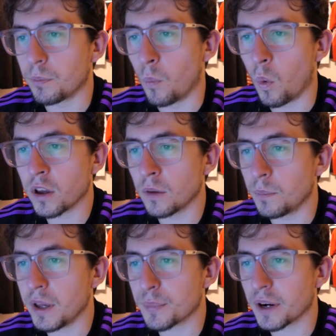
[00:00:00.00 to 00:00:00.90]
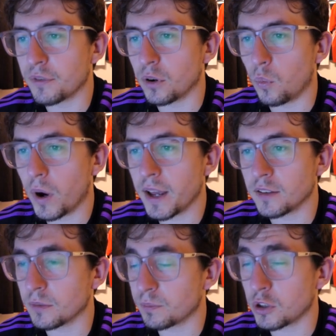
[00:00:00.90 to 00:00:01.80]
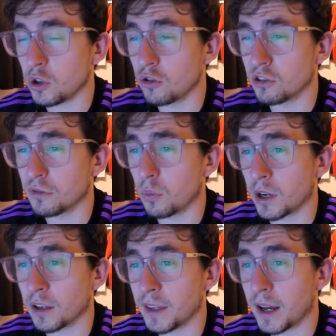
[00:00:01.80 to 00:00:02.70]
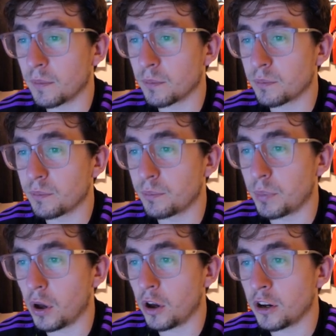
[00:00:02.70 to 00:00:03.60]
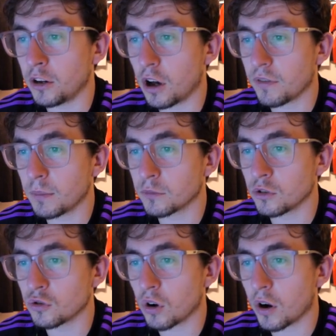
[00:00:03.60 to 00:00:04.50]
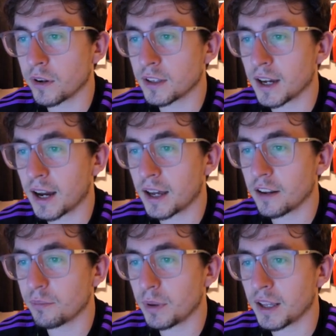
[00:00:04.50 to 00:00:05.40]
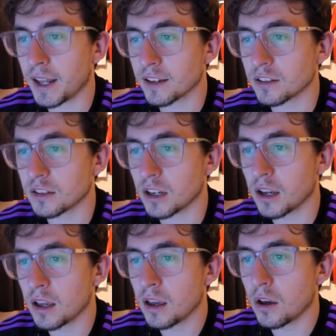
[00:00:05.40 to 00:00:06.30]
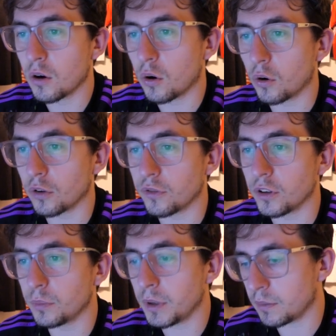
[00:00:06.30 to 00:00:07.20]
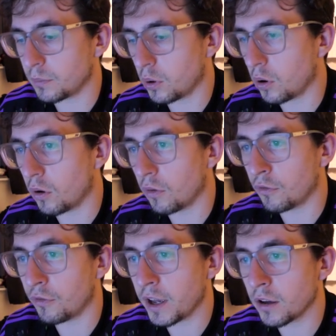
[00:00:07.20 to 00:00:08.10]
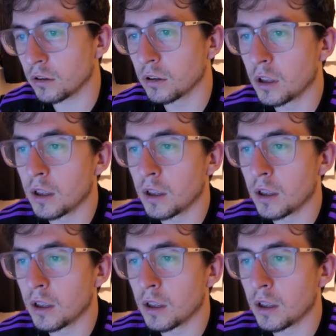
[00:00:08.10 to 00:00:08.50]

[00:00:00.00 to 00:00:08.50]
Wigan beat Bradford away. It's a huge result for Wigan. That Burton and Northampton drawing. Cardiff beating Exeter. Huddersfield beating Port Vale.